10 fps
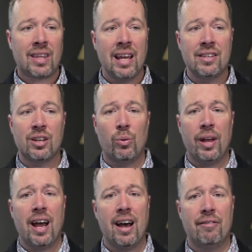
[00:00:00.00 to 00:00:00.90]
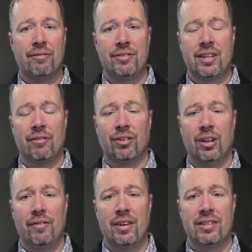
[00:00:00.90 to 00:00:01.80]
And so we have several
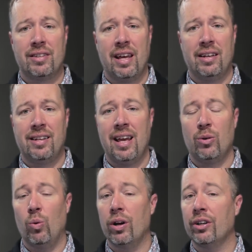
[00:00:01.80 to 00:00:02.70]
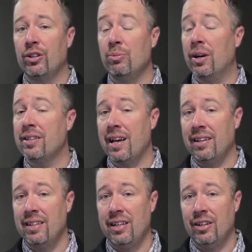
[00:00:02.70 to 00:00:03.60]
of us that take 1 or 2 months out
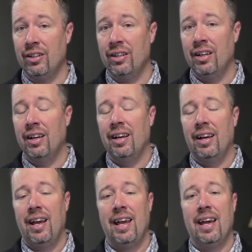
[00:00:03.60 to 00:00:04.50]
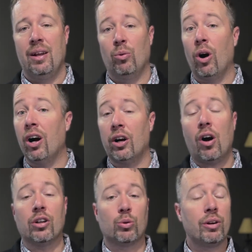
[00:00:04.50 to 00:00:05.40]
of the year, and we're on
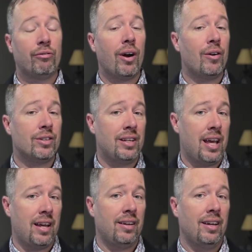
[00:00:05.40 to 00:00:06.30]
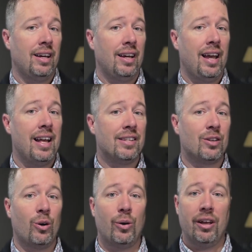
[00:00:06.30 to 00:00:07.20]
call 24 hours a day. And
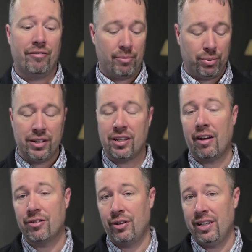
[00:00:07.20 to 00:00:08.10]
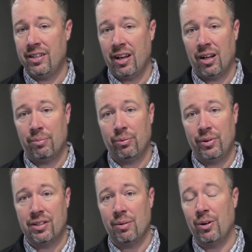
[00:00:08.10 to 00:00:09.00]
so if a police officer needs help
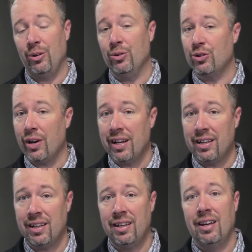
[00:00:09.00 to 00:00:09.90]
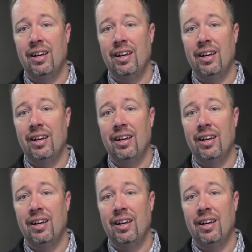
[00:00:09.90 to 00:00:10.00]
with someone who's stranded,